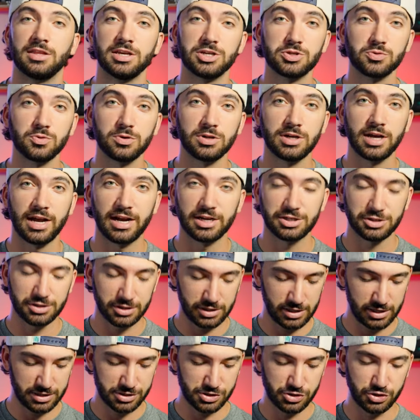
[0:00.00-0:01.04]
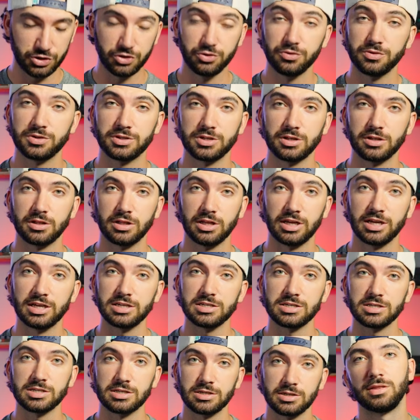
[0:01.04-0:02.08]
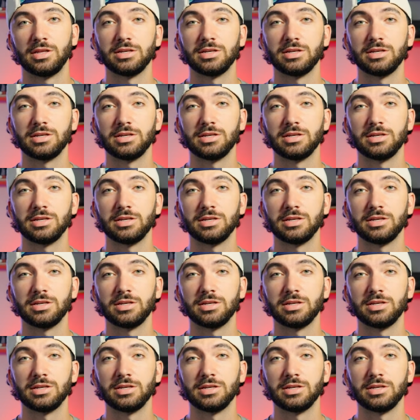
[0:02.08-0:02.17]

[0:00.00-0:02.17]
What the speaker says: This one actually is new to the list.